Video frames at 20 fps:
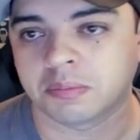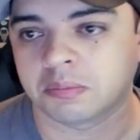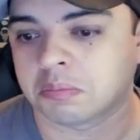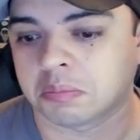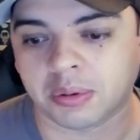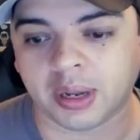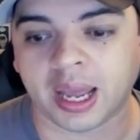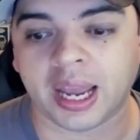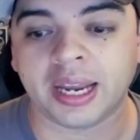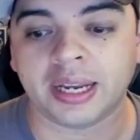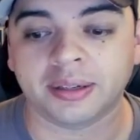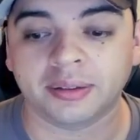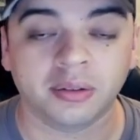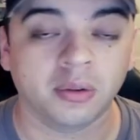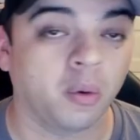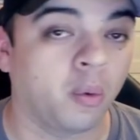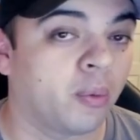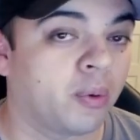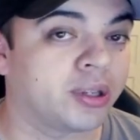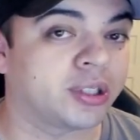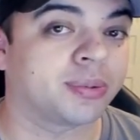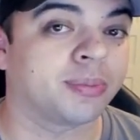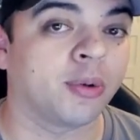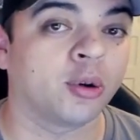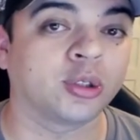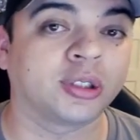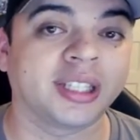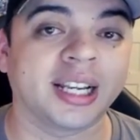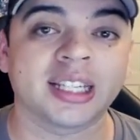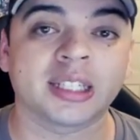play, win some
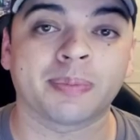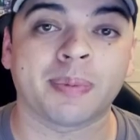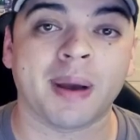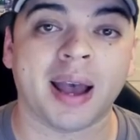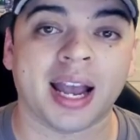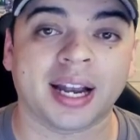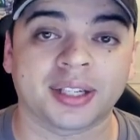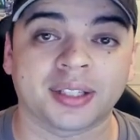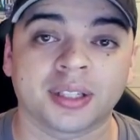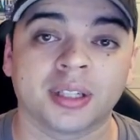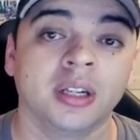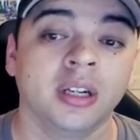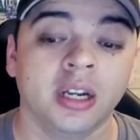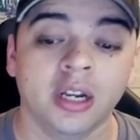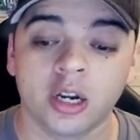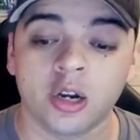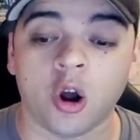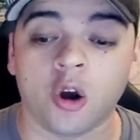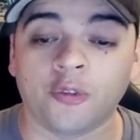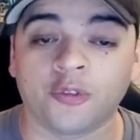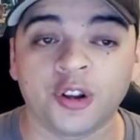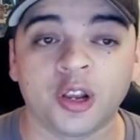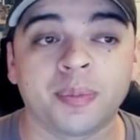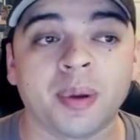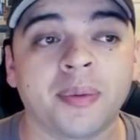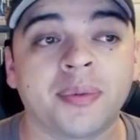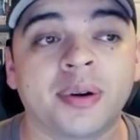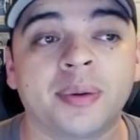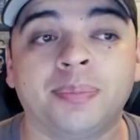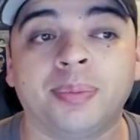OTS packs, and hopefully you'll be
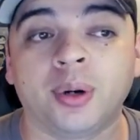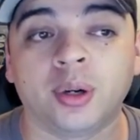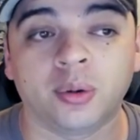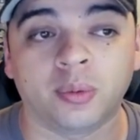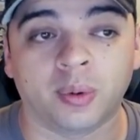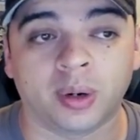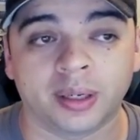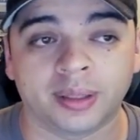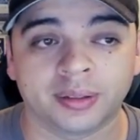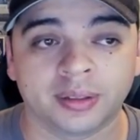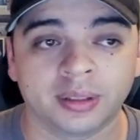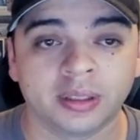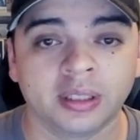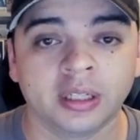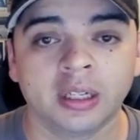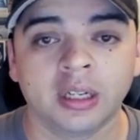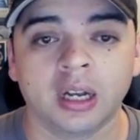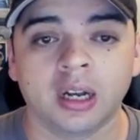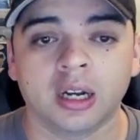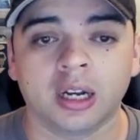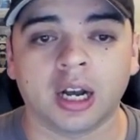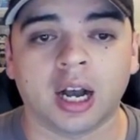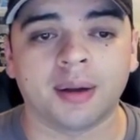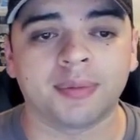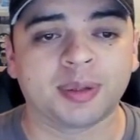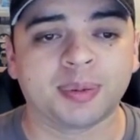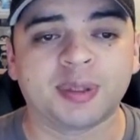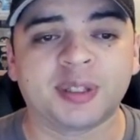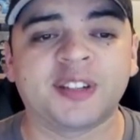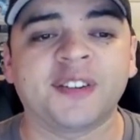able to pull one.
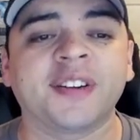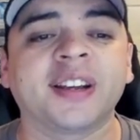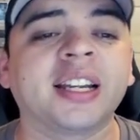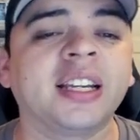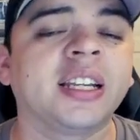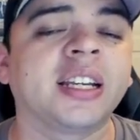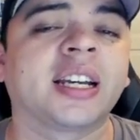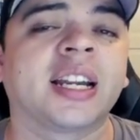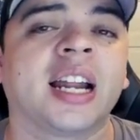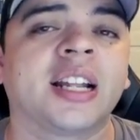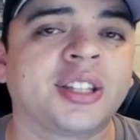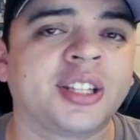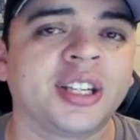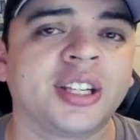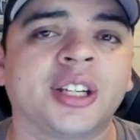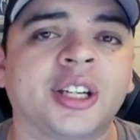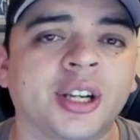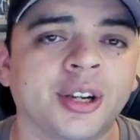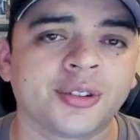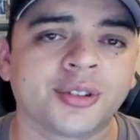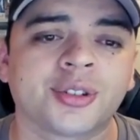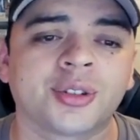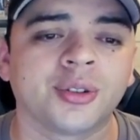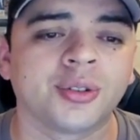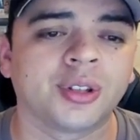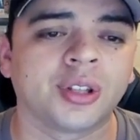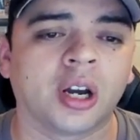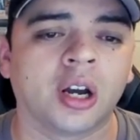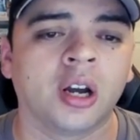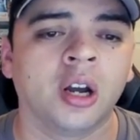Specifically looking at
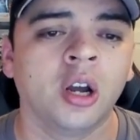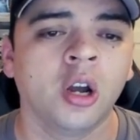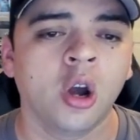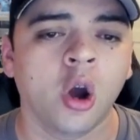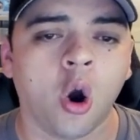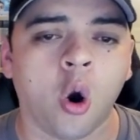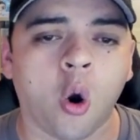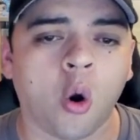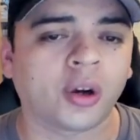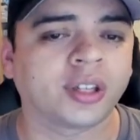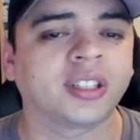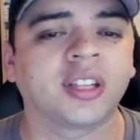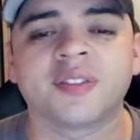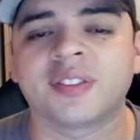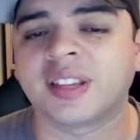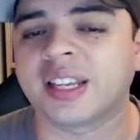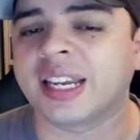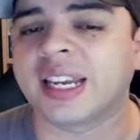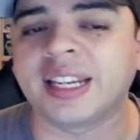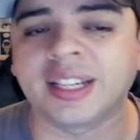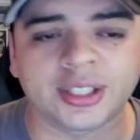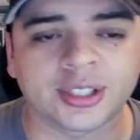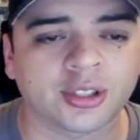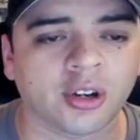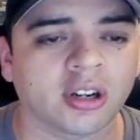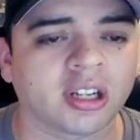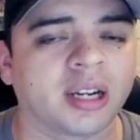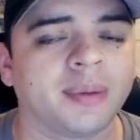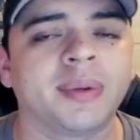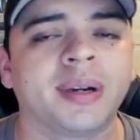Dingyusu, the Orcust of the Eating
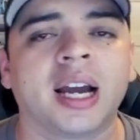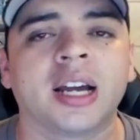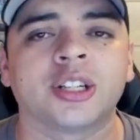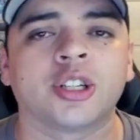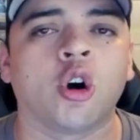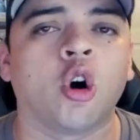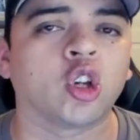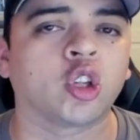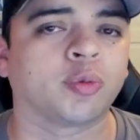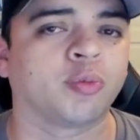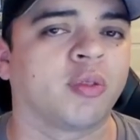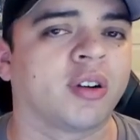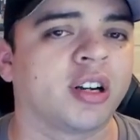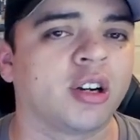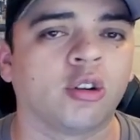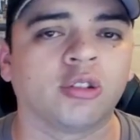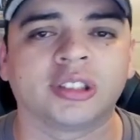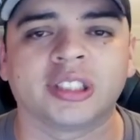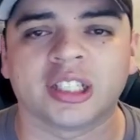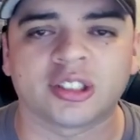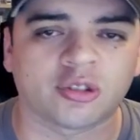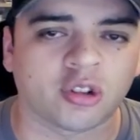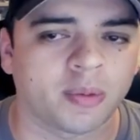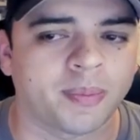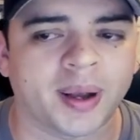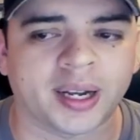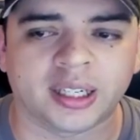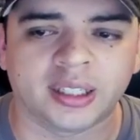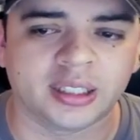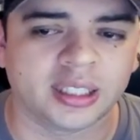Star coming out as the Ultimate Rare OTS Tournament
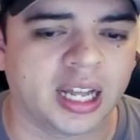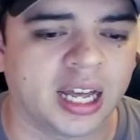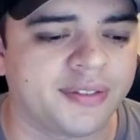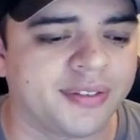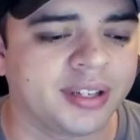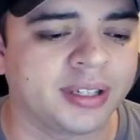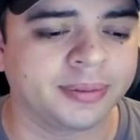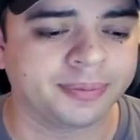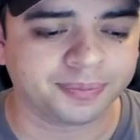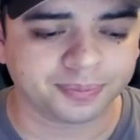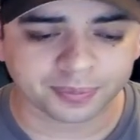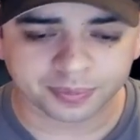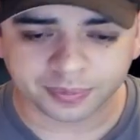Pack 11.